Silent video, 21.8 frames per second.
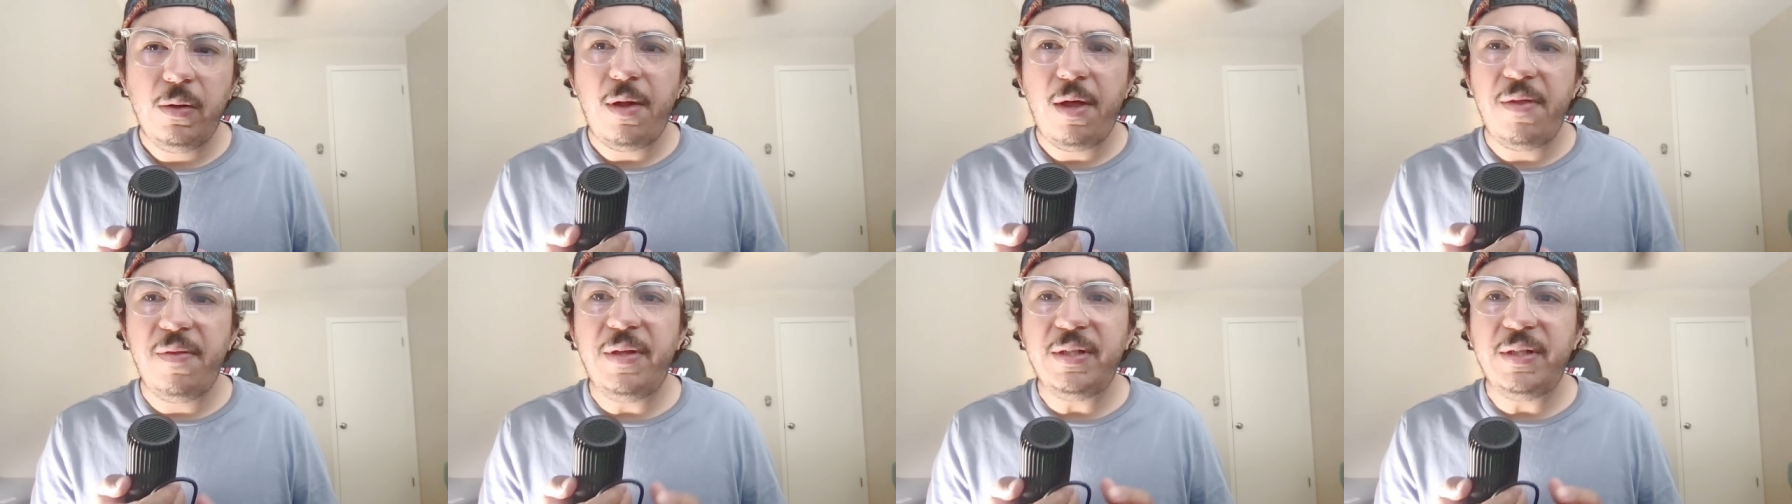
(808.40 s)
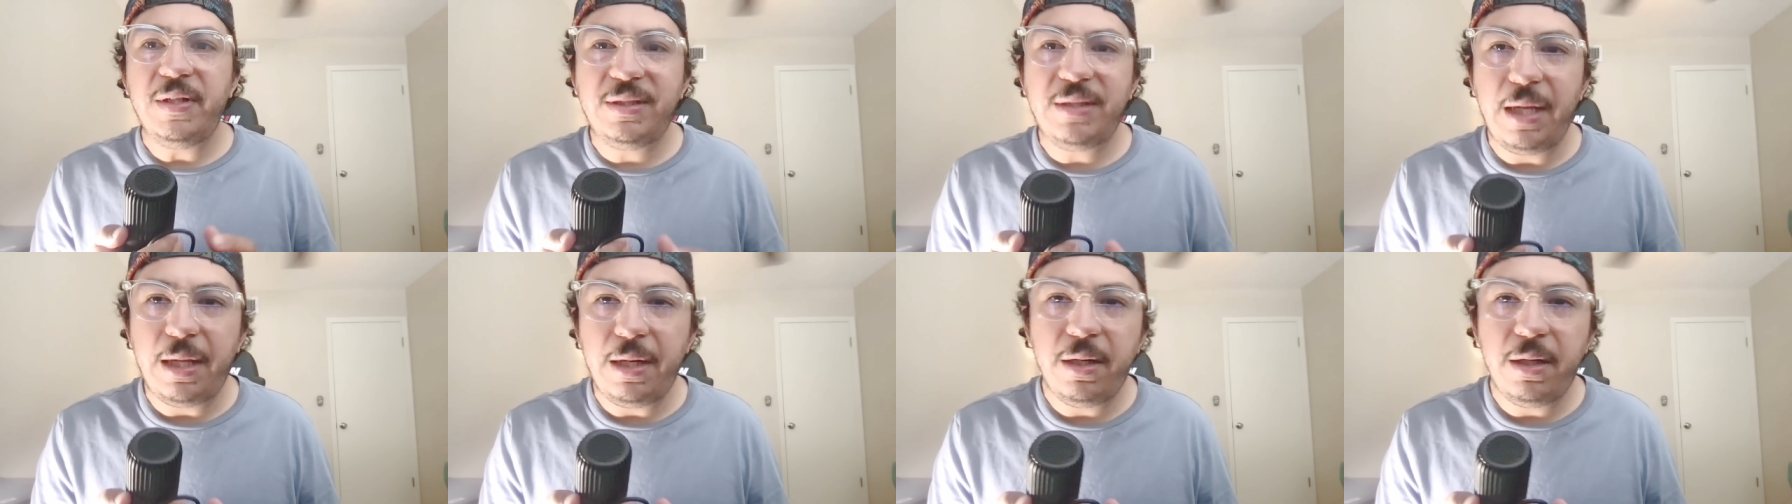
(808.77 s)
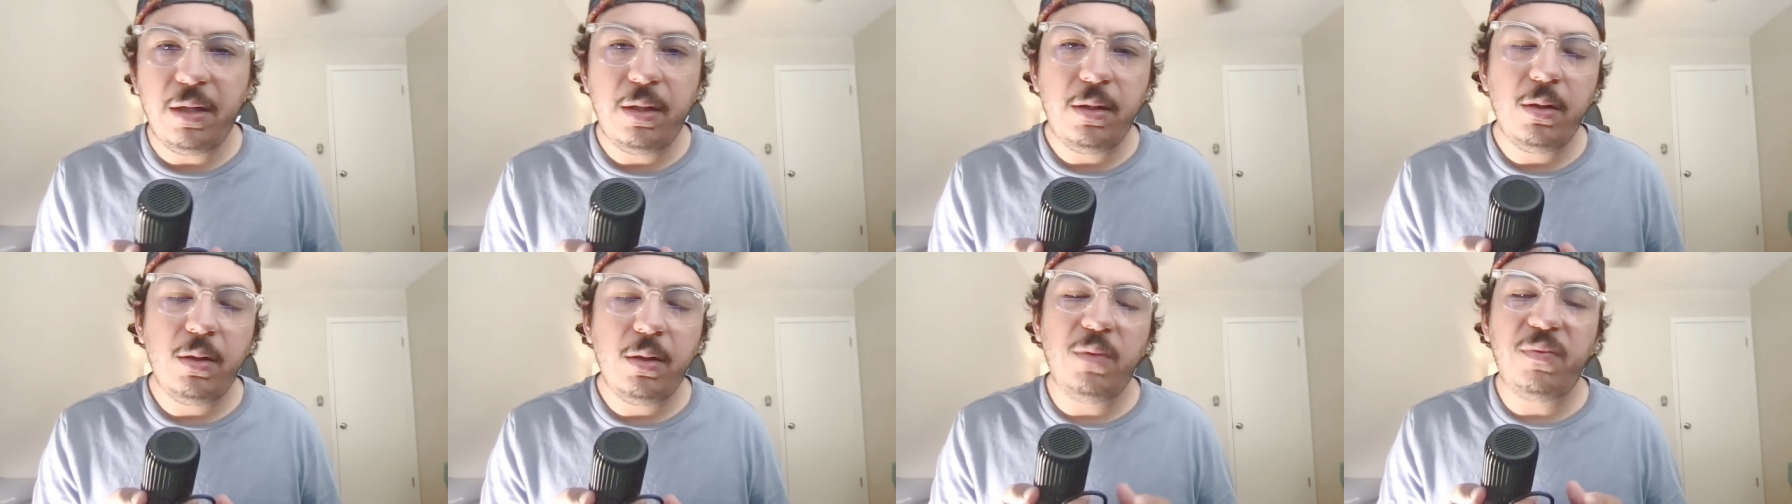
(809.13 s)
the
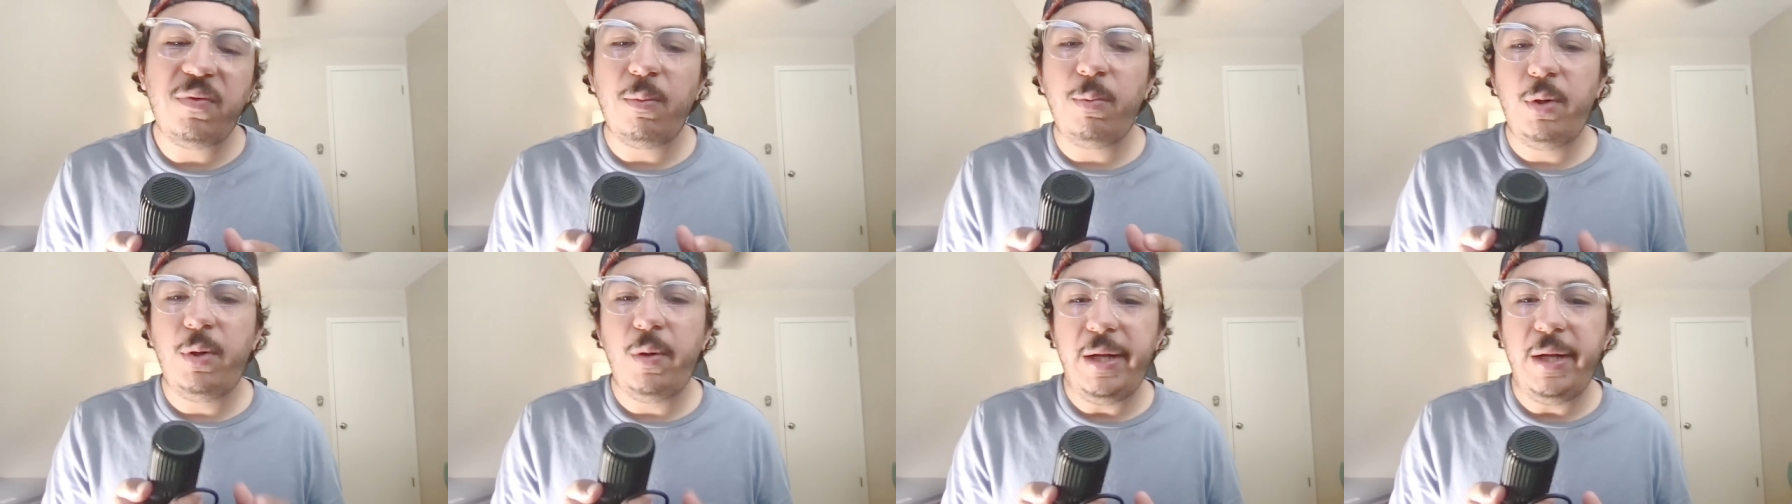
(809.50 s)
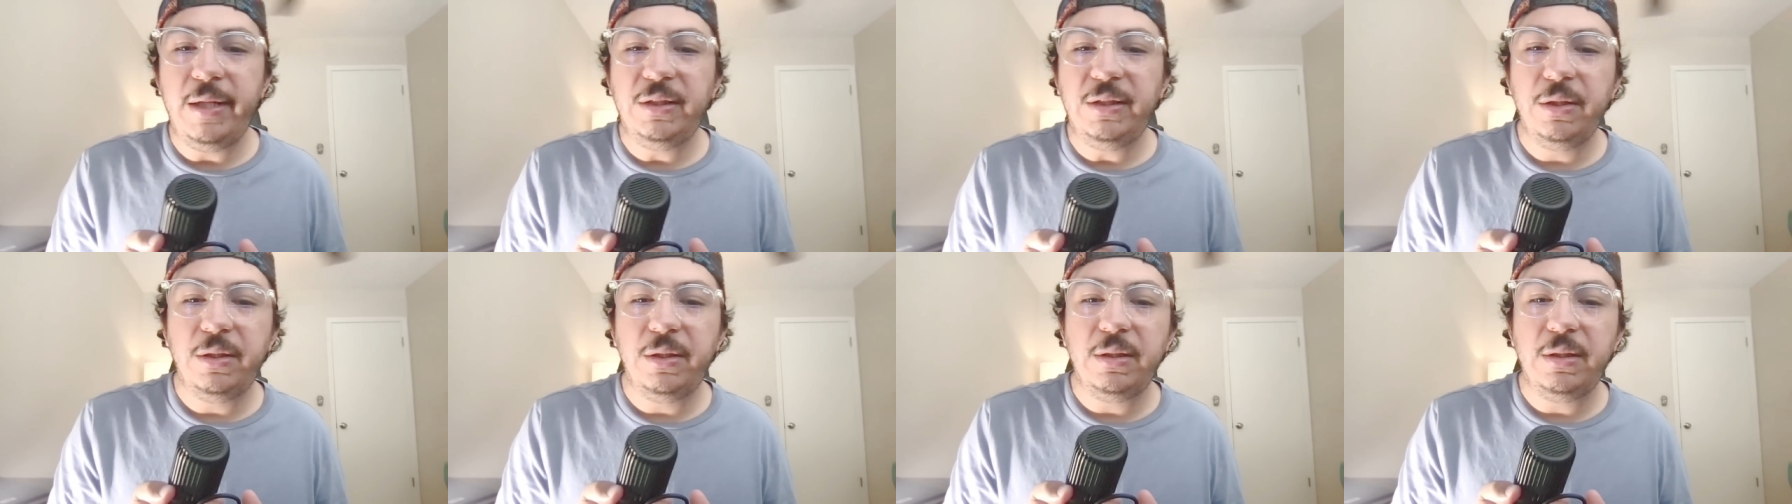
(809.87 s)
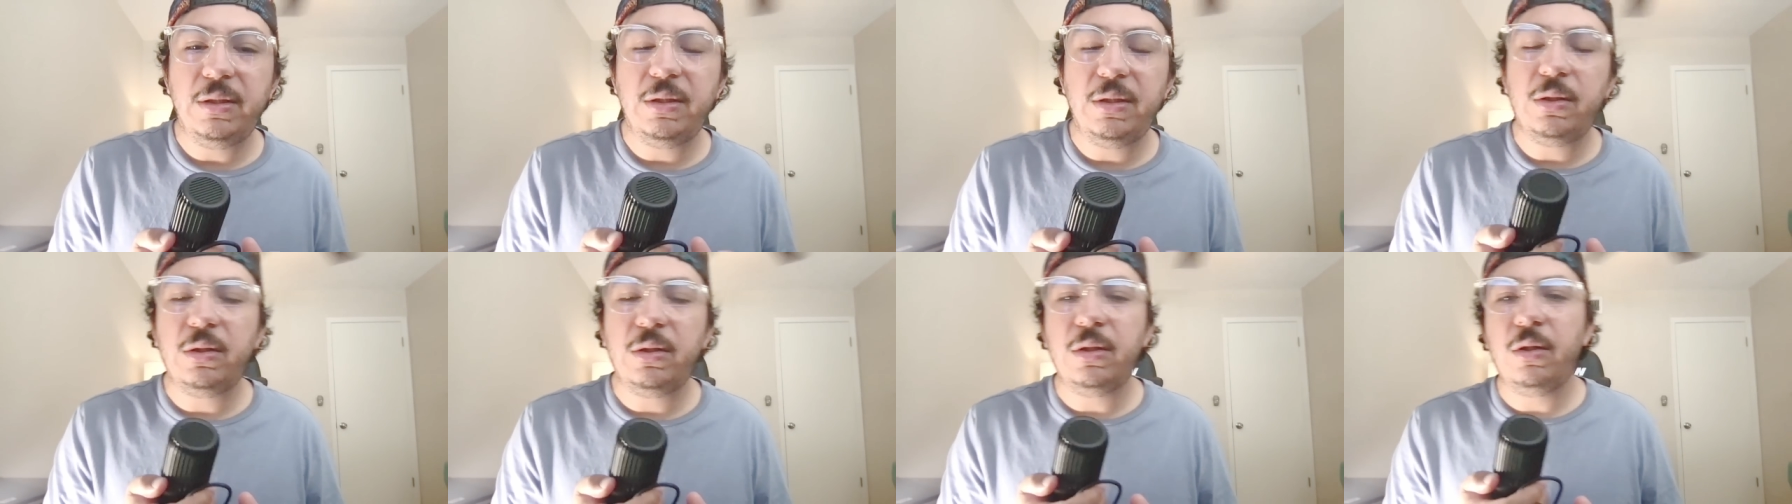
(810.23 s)
center of
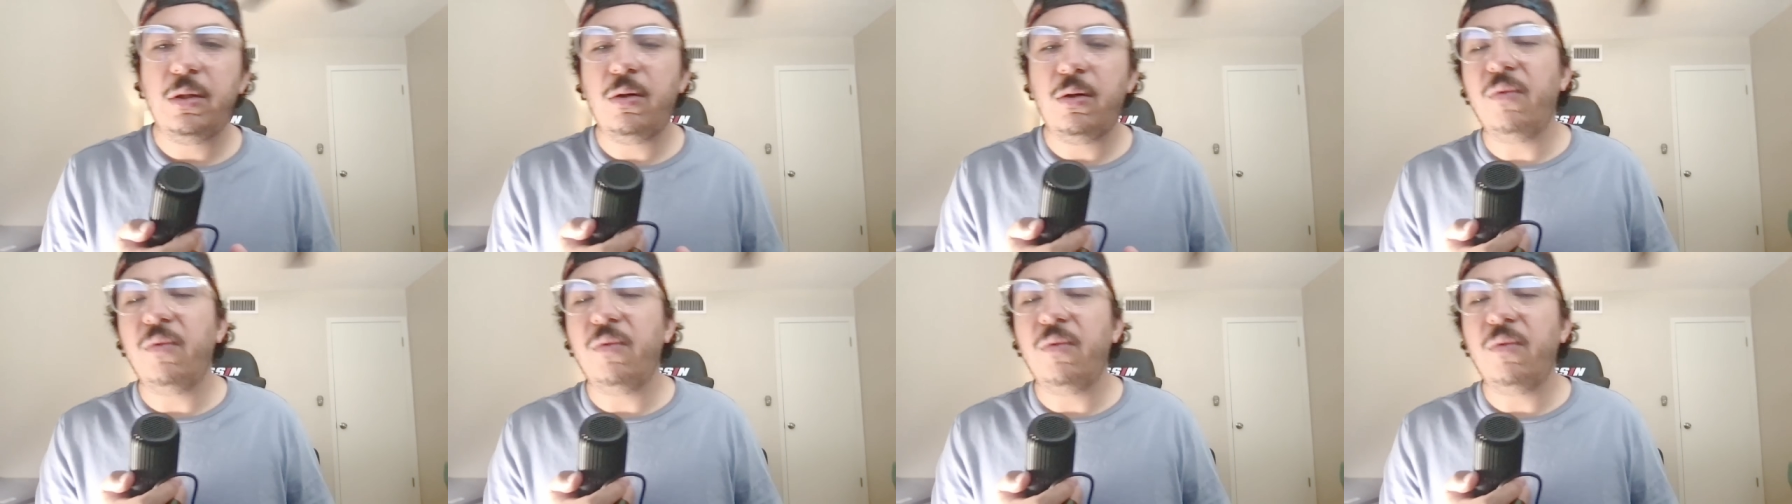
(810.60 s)
operations,